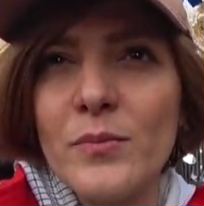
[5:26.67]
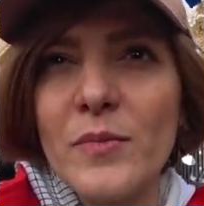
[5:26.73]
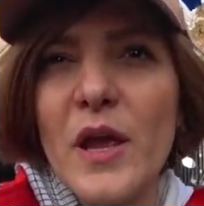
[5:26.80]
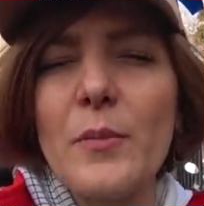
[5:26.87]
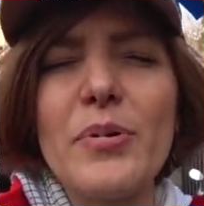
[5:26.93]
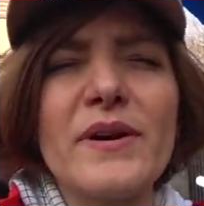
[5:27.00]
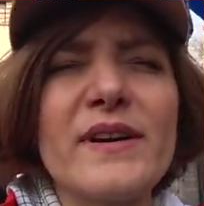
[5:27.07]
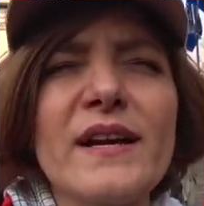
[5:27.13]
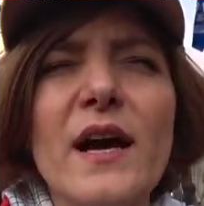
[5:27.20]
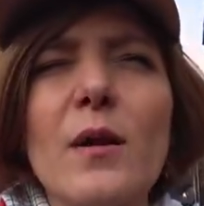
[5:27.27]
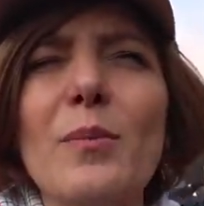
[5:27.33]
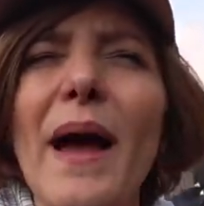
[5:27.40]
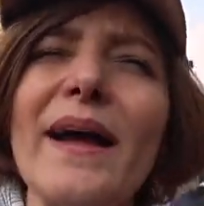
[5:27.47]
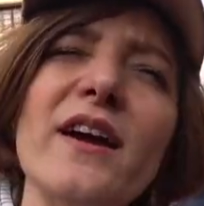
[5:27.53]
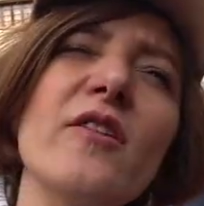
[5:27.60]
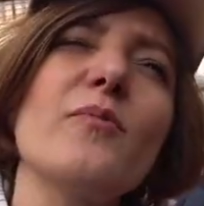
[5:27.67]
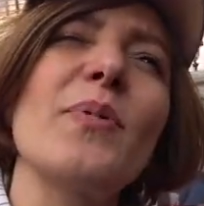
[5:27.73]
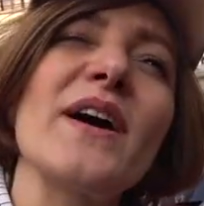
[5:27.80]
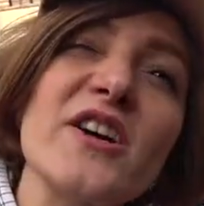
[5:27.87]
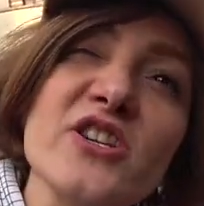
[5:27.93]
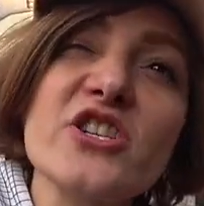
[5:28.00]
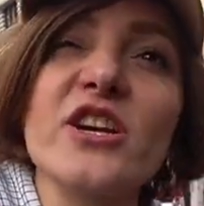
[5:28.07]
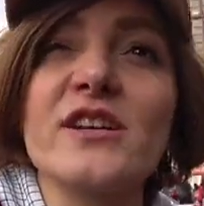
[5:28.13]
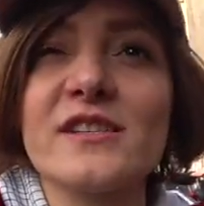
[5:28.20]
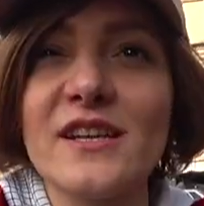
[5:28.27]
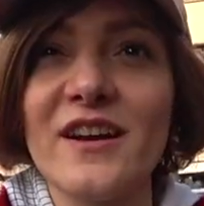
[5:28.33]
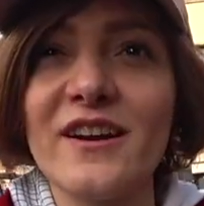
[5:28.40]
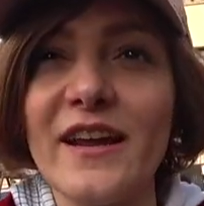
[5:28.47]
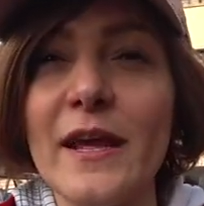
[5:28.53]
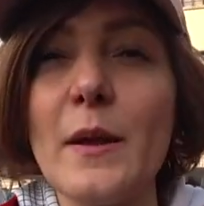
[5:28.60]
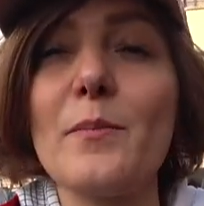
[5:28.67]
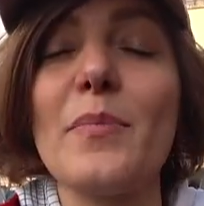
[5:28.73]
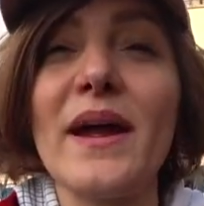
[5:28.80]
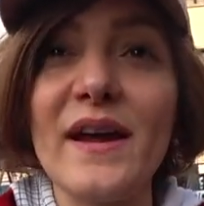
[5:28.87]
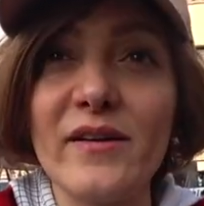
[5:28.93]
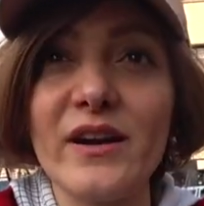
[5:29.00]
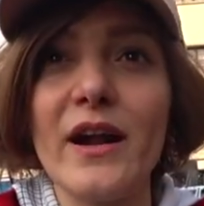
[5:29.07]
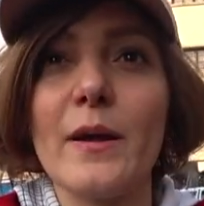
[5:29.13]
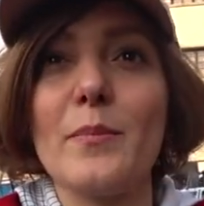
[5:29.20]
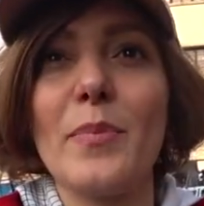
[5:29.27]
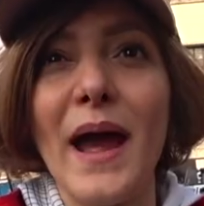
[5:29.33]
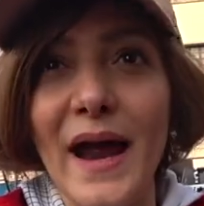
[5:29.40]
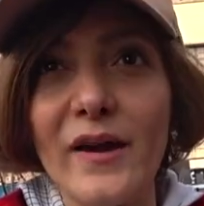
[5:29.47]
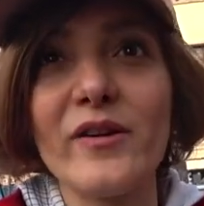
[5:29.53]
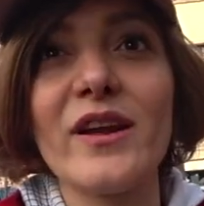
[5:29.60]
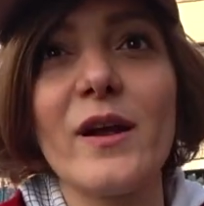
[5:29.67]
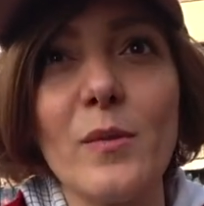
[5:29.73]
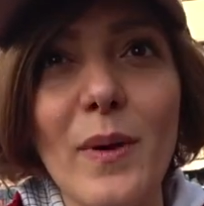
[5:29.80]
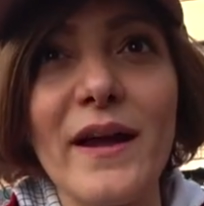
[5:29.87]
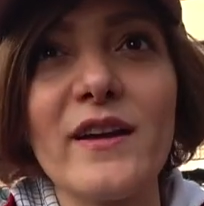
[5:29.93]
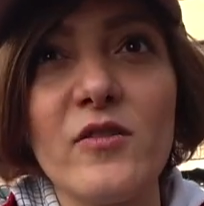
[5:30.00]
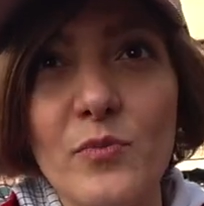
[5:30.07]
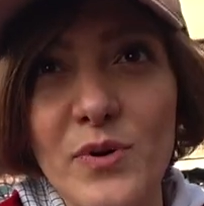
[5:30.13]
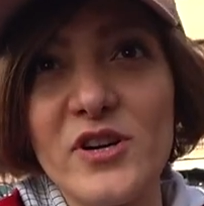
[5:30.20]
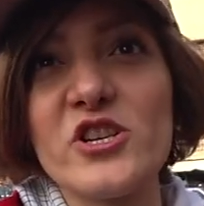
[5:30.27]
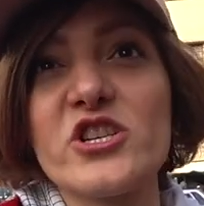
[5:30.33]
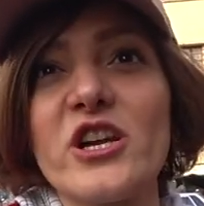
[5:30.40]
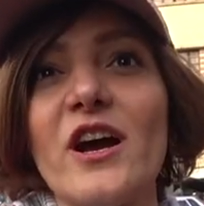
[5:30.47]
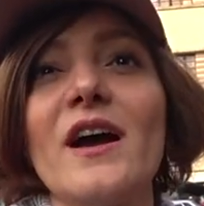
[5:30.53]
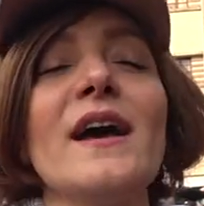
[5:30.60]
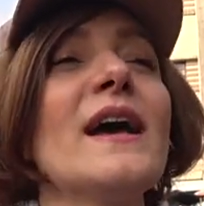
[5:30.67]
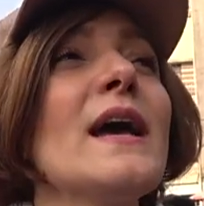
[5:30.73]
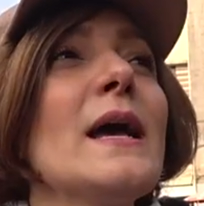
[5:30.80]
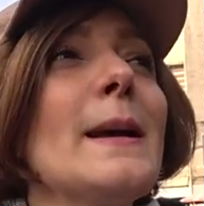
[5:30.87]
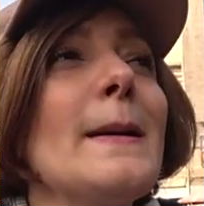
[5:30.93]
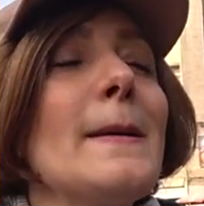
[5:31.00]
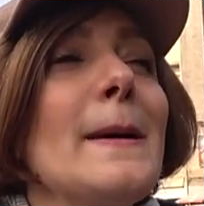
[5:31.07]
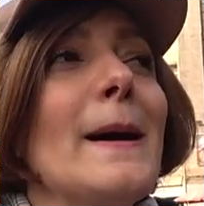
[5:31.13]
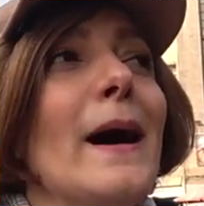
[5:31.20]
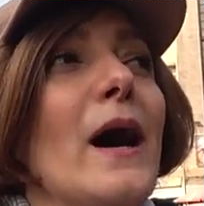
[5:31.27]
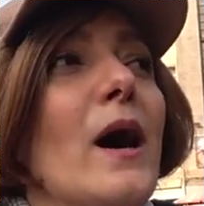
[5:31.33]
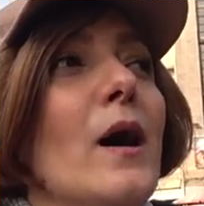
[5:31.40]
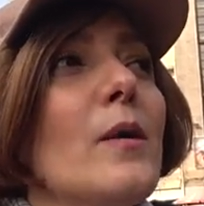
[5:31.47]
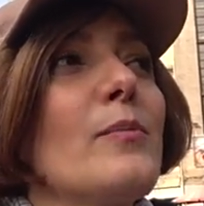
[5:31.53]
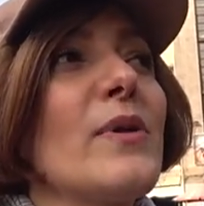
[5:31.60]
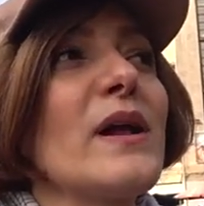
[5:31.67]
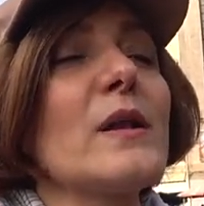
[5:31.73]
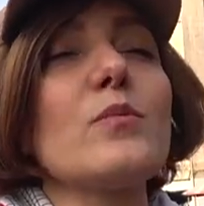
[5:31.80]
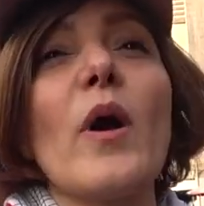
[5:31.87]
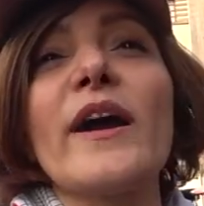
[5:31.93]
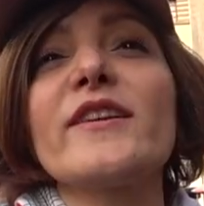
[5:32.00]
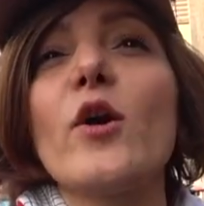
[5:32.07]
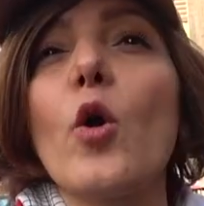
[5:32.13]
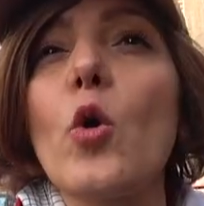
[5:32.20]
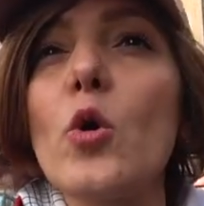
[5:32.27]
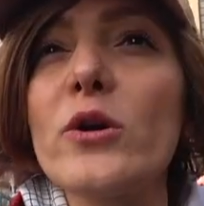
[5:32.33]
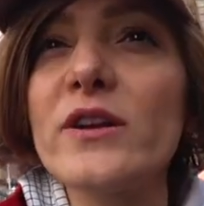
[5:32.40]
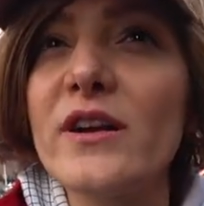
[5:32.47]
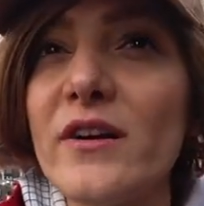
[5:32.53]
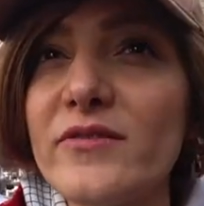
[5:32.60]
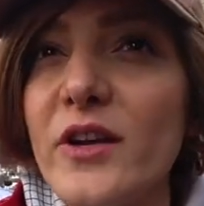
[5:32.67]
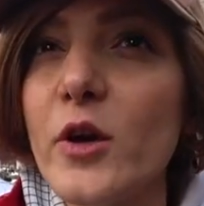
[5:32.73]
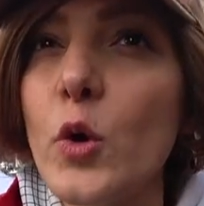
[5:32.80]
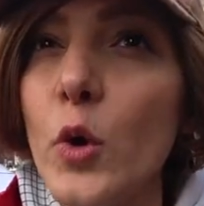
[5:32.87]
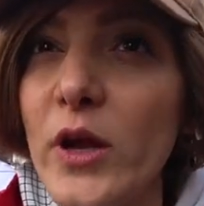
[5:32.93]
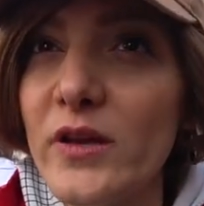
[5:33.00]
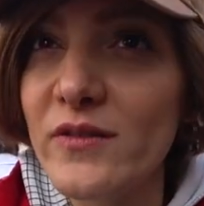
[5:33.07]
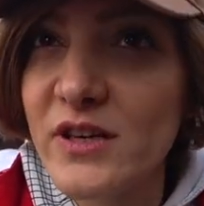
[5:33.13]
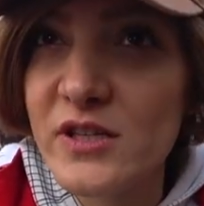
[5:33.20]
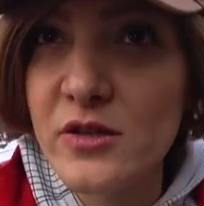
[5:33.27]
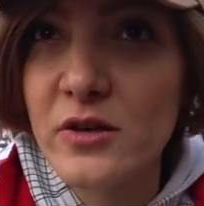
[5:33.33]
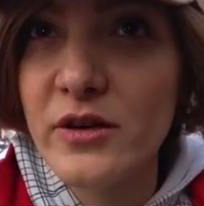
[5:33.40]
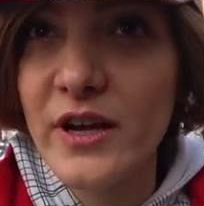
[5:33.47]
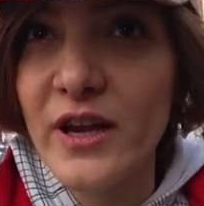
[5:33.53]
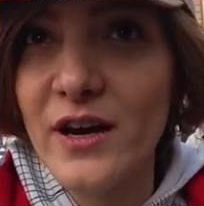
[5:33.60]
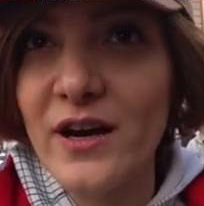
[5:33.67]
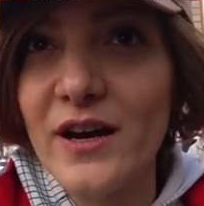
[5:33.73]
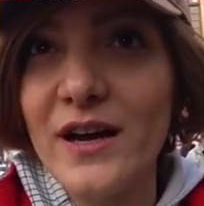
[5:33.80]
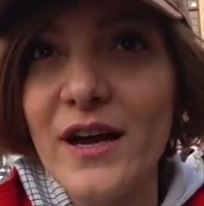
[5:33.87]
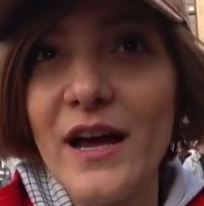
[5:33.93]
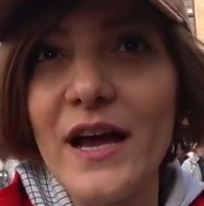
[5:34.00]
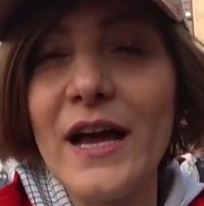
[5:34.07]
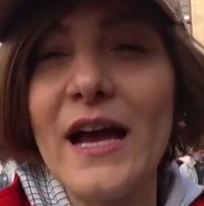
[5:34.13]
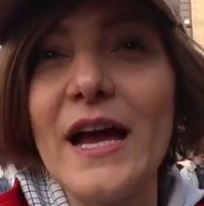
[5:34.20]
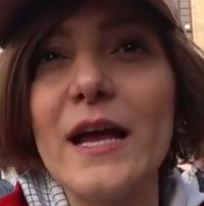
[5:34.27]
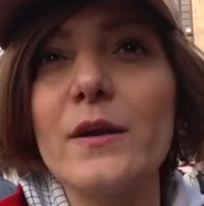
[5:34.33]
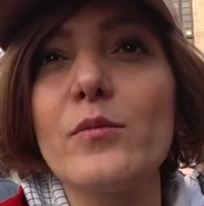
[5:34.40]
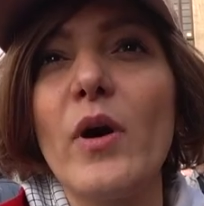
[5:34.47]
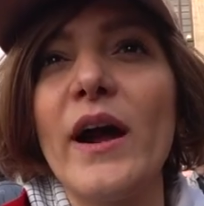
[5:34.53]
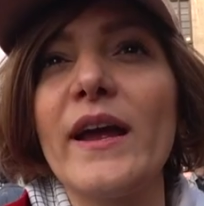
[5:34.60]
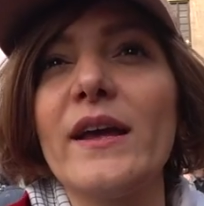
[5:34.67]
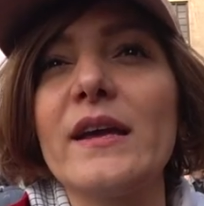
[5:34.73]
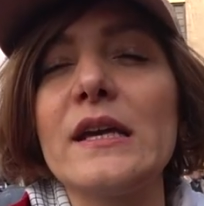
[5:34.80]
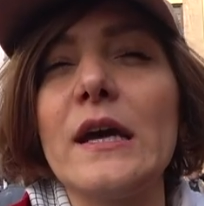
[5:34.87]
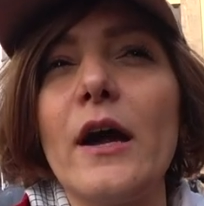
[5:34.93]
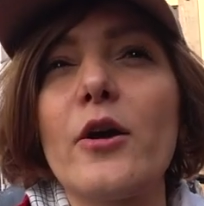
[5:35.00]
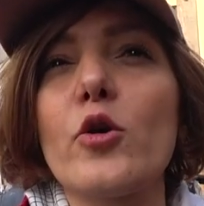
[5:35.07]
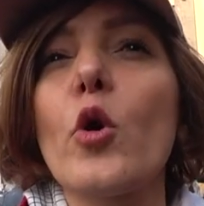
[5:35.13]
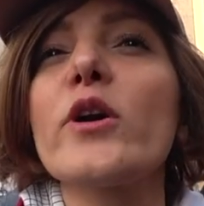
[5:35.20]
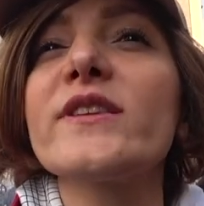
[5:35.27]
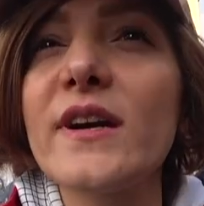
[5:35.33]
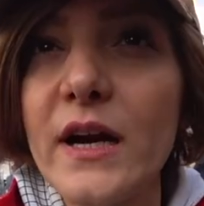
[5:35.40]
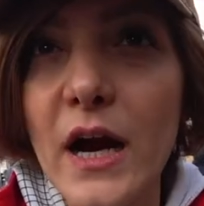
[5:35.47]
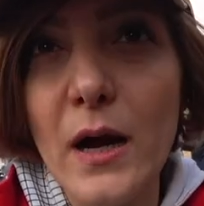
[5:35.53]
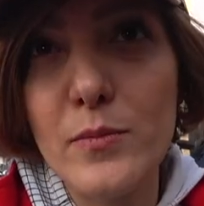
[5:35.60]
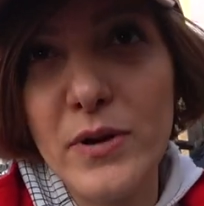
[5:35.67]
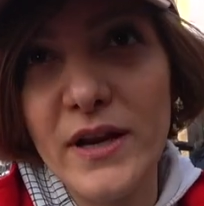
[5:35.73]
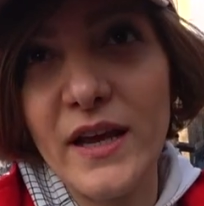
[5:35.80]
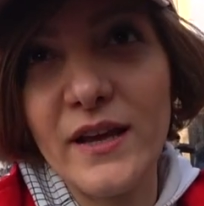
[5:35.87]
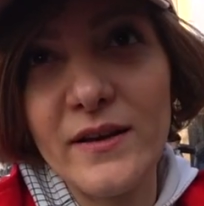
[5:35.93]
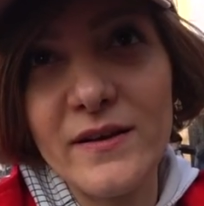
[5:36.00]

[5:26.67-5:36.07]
Imperial Bank of Persia, sorry. Imperial Bank of Persia. Built by the order of the Queen Victoria and by a Reuter company.